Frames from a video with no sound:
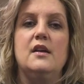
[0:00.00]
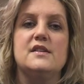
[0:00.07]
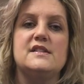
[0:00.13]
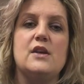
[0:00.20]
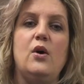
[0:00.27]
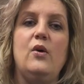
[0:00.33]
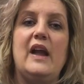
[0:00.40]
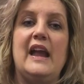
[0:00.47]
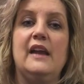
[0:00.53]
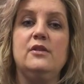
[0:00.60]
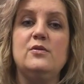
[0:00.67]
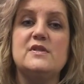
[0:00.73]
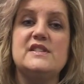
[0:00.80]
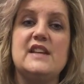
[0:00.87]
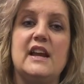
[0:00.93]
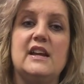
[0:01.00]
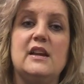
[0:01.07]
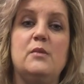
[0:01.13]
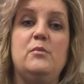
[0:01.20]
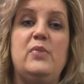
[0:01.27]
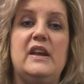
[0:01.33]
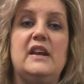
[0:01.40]
So anthracite
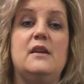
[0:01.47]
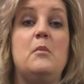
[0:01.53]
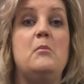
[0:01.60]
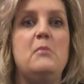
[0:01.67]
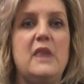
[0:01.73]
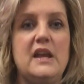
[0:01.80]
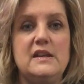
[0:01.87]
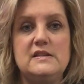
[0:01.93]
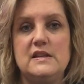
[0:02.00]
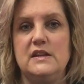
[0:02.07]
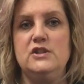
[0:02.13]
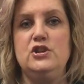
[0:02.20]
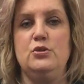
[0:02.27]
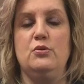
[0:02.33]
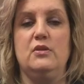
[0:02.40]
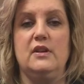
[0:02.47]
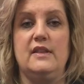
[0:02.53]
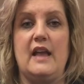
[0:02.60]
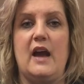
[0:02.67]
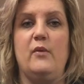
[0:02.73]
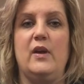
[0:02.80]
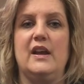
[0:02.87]
can be an amazing tool in
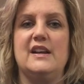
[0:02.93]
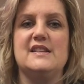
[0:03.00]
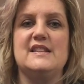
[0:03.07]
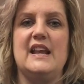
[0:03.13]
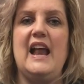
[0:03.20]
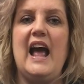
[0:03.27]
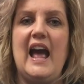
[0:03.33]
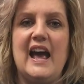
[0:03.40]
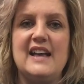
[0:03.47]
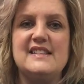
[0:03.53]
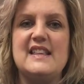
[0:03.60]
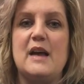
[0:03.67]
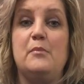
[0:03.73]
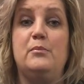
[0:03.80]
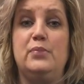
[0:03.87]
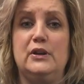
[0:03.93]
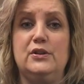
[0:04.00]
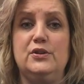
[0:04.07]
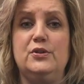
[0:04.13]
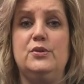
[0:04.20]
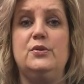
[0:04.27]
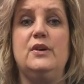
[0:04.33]
that way because it has that
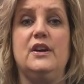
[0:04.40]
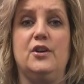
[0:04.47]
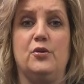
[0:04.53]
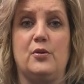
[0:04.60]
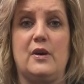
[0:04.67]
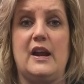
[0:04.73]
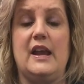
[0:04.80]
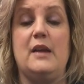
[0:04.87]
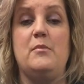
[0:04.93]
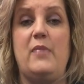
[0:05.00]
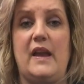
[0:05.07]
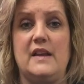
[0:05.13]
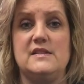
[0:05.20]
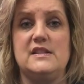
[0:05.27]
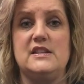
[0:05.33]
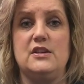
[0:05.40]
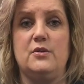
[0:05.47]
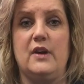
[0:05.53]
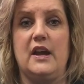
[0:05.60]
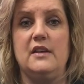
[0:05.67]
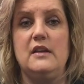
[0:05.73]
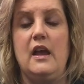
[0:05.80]
blue-gray base to
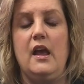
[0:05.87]
it.